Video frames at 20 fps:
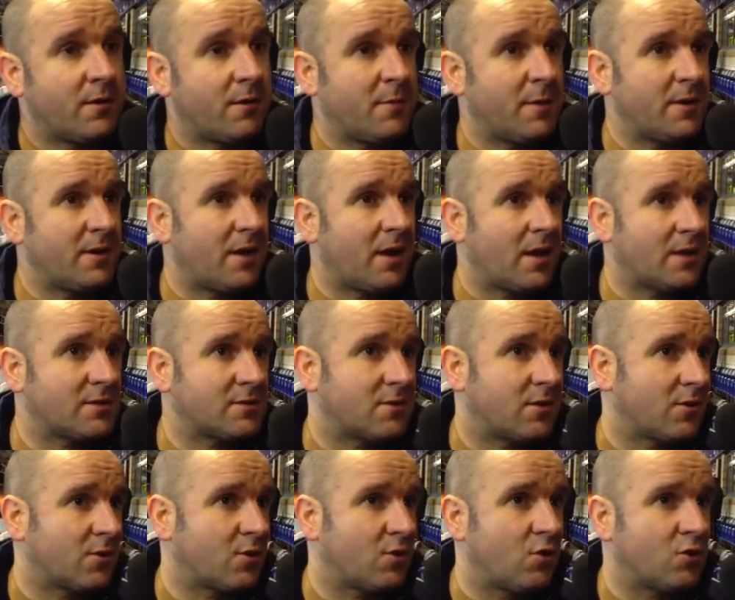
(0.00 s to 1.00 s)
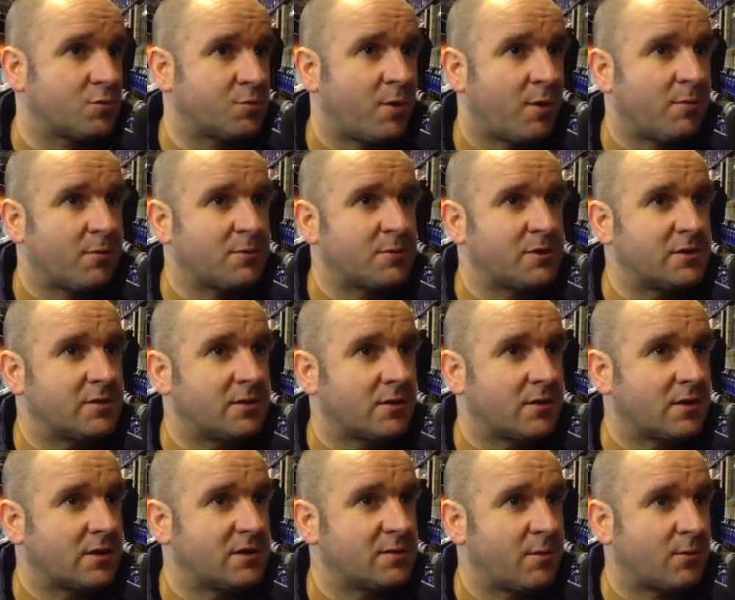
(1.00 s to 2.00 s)
I mean, the lad's going to cause problems. I
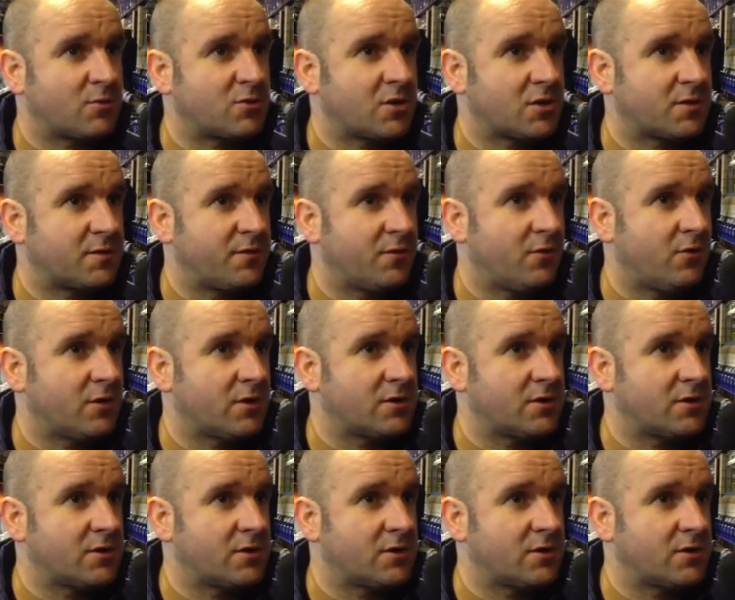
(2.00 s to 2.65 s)
think he's about 6'4".